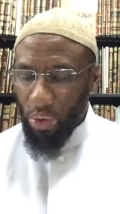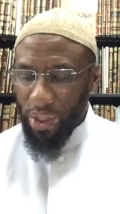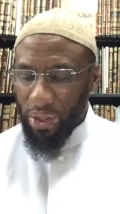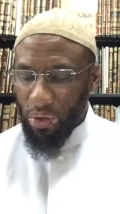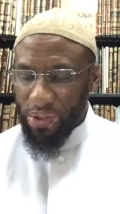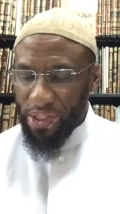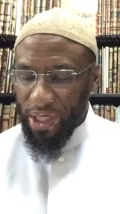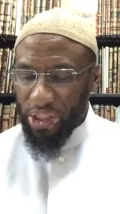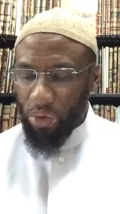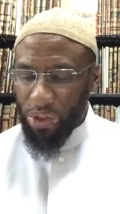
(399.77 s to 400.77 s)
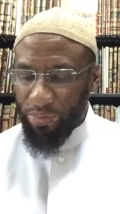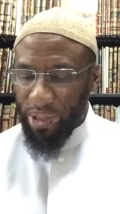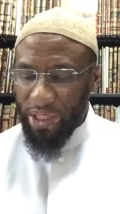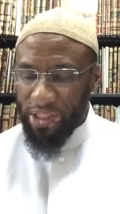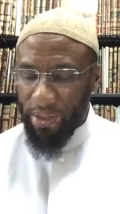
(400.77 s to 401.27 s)
doing those things
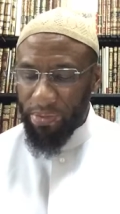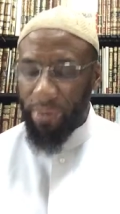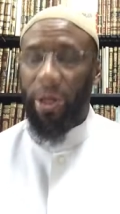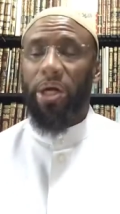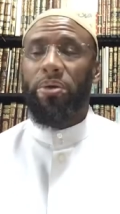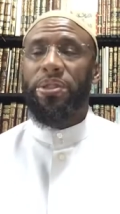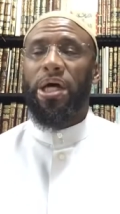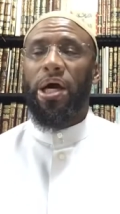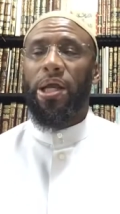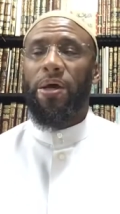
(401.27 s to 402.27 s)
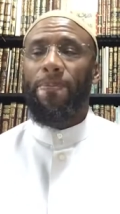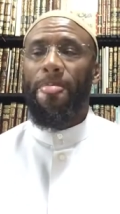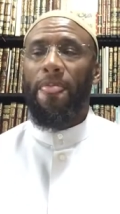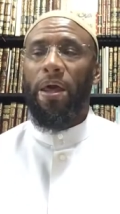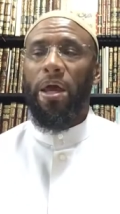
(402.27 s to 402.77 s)
which please Him, tabarak wa ta'ala,
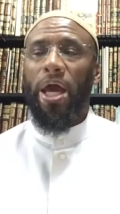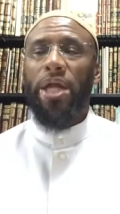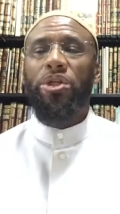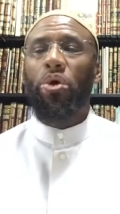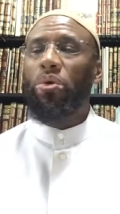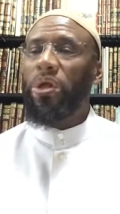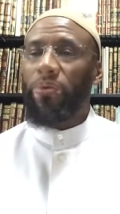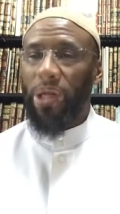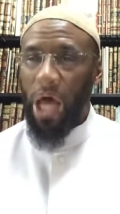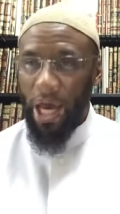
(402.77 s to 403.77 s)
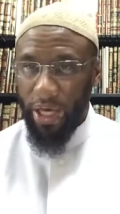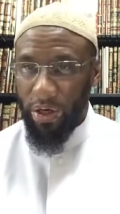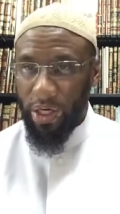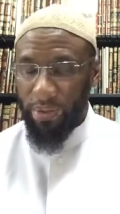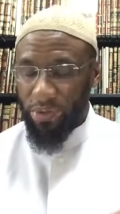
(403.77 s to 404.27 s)
and totally
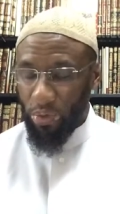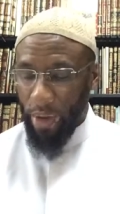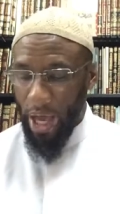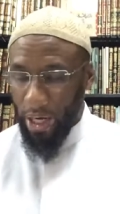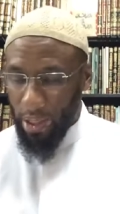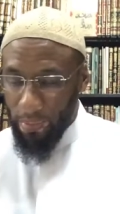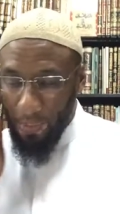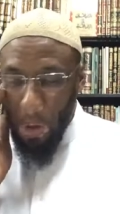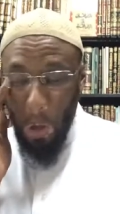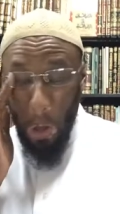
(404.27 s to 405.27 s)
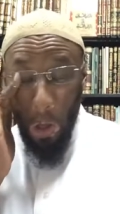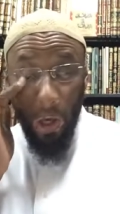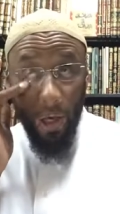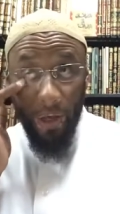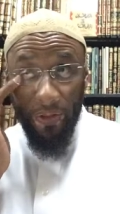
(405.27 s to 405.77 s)
relying on Him subhanahu.
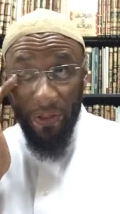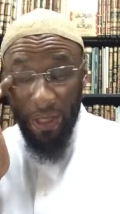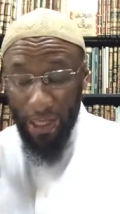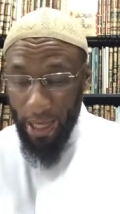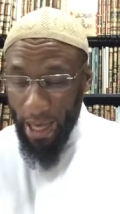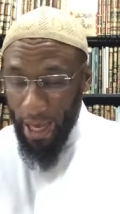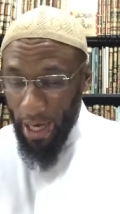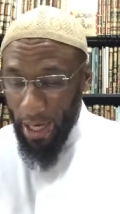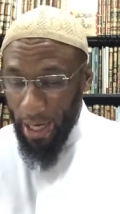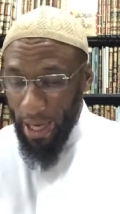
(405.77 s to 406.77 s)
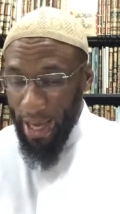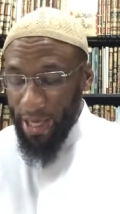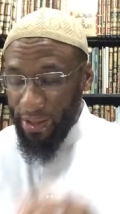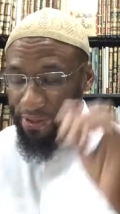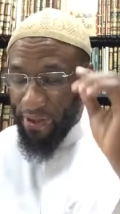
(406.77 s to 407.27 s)
The uh,
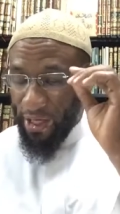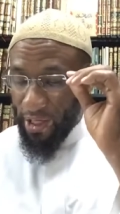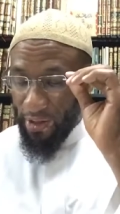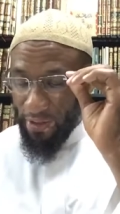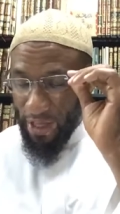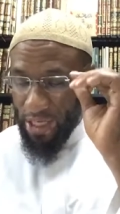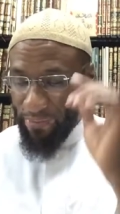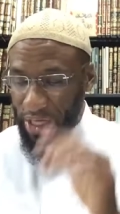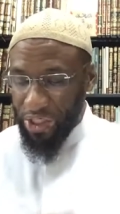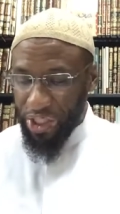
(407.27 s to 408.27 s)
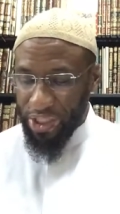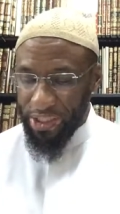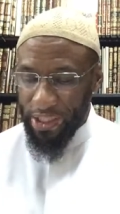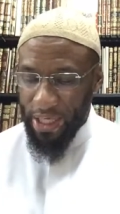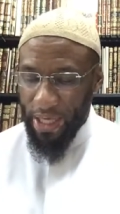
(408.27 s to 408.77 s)
eighth thing that he
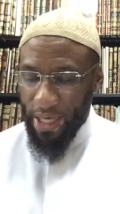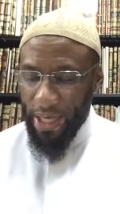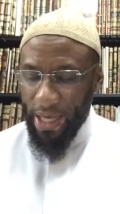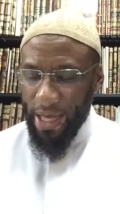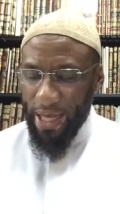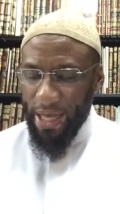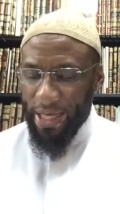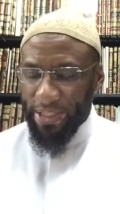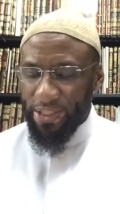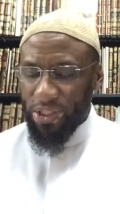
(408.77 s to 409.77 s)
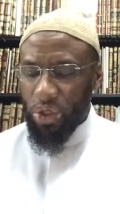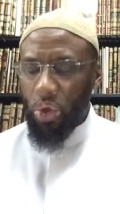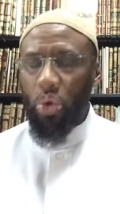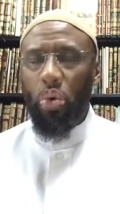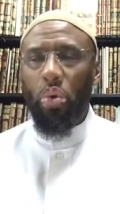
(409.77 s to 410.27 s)
mentions is
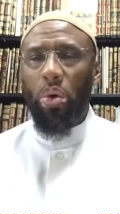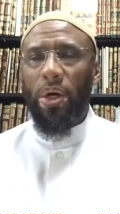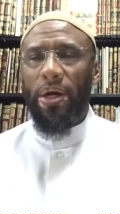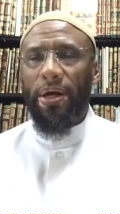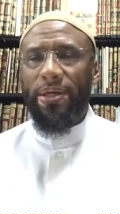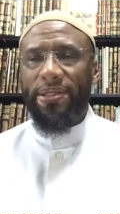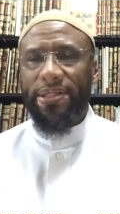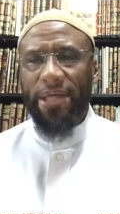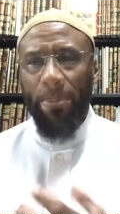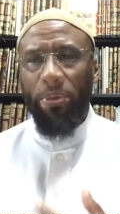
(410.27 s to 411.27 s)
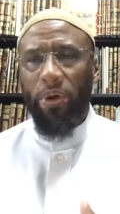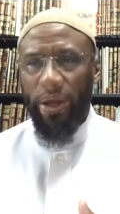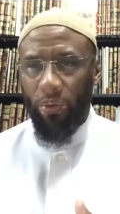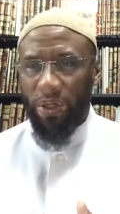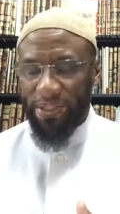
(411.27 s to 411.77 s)
to
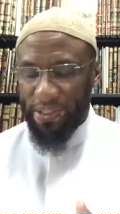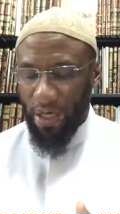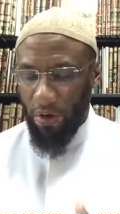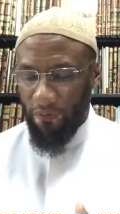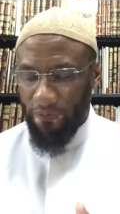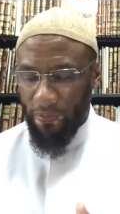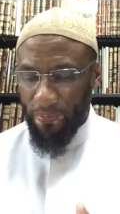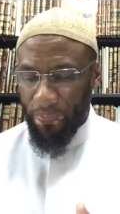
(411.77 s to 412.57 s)
separate oneself